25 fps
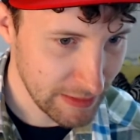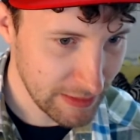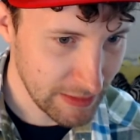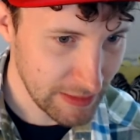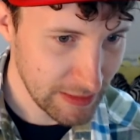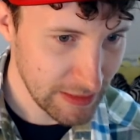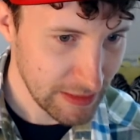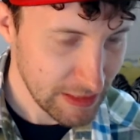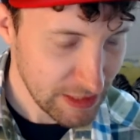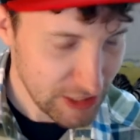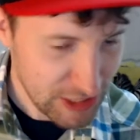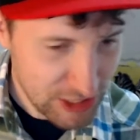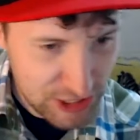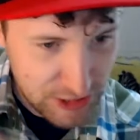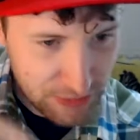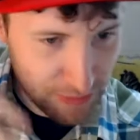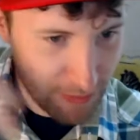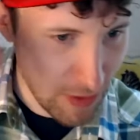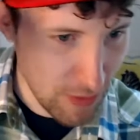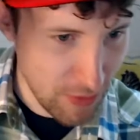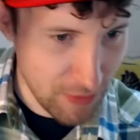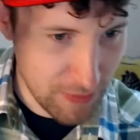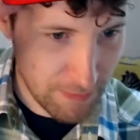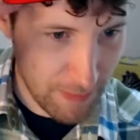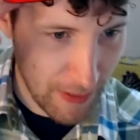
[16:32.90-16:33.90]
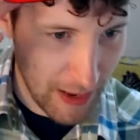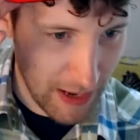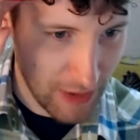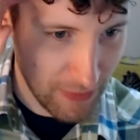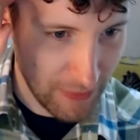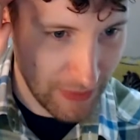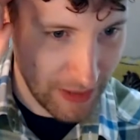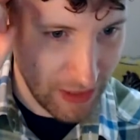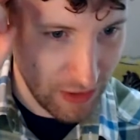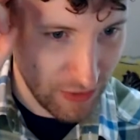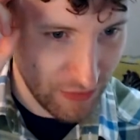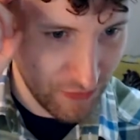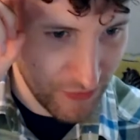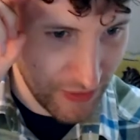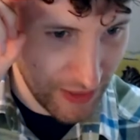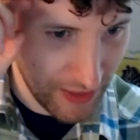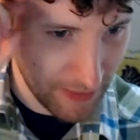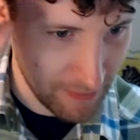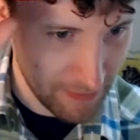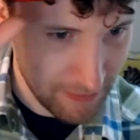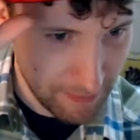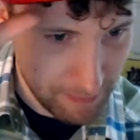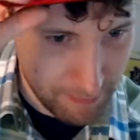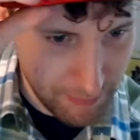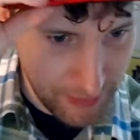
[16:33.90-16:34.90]
Smoke bellowing off
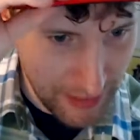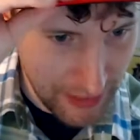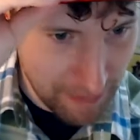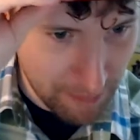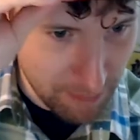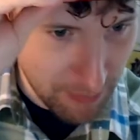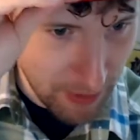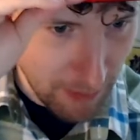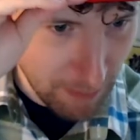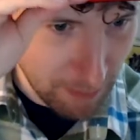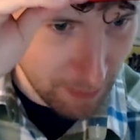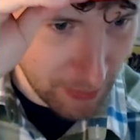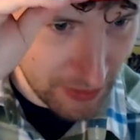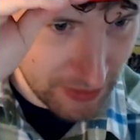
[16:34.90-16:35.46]
him. Big bump on